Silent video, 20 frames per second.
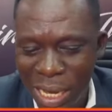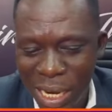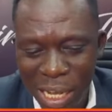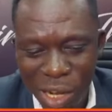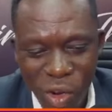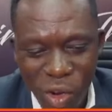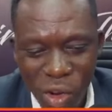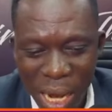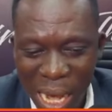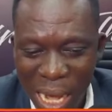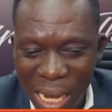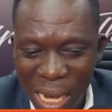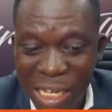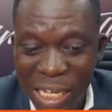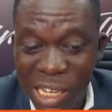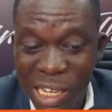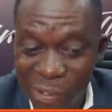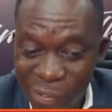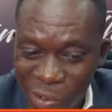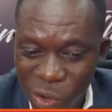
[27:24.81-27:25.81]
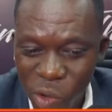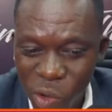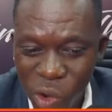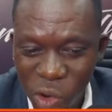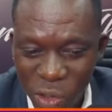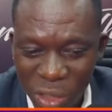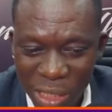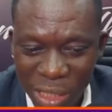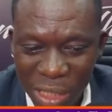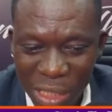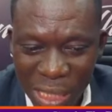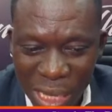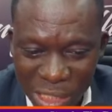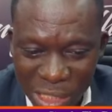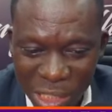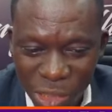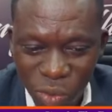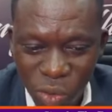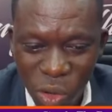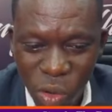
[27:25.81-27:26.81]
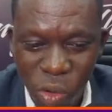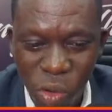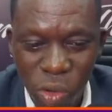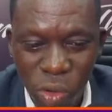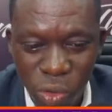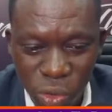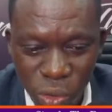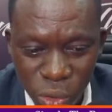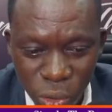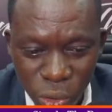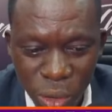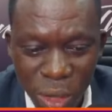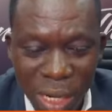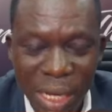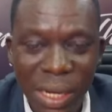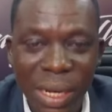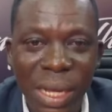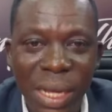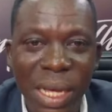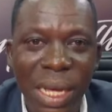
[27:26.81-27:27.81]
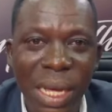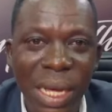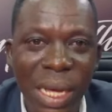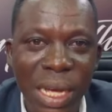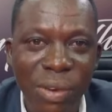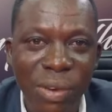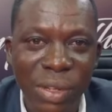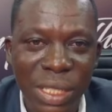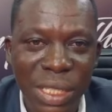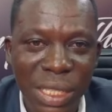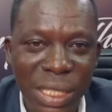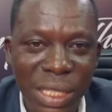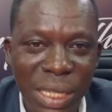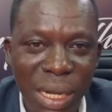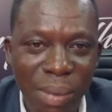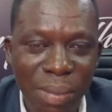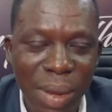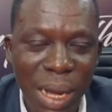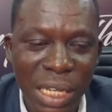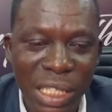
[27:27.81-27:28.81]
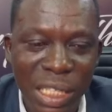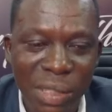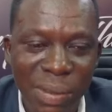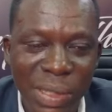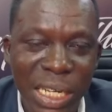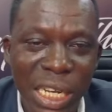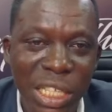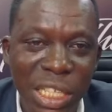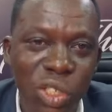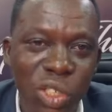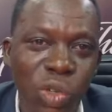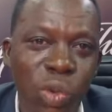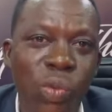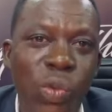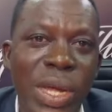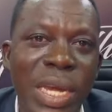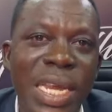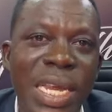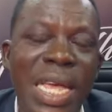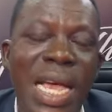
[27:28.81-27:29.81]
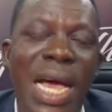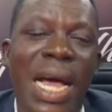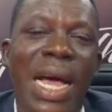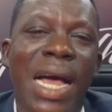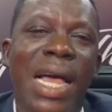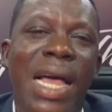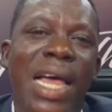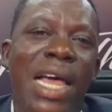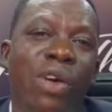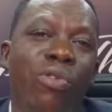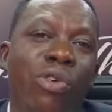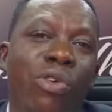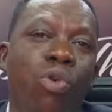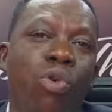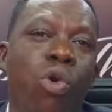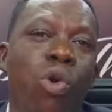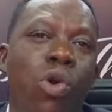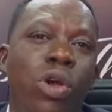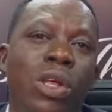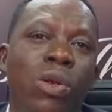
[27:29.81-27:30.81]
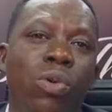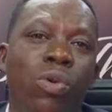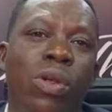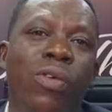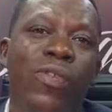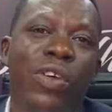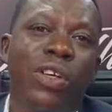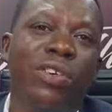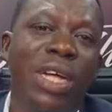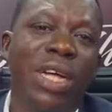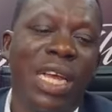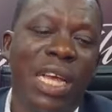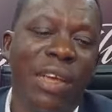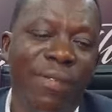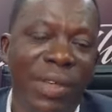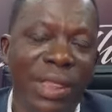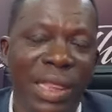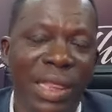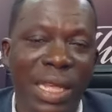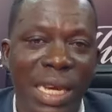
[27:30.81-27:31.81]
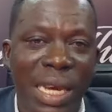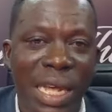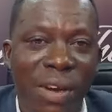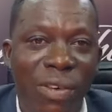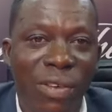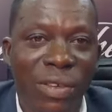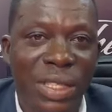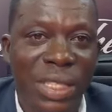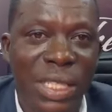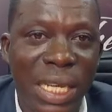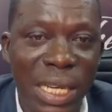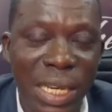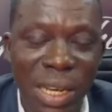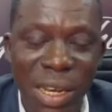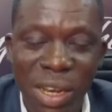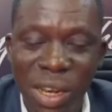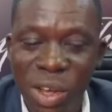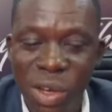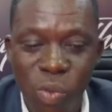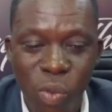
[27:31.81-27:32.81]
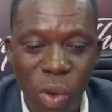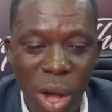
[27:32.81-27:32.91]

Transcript: the court had difficulty in, as it were controlling uh, Richard Jakpa, especially so when they are uh, recording virtually everything that was said. Mm-hmm.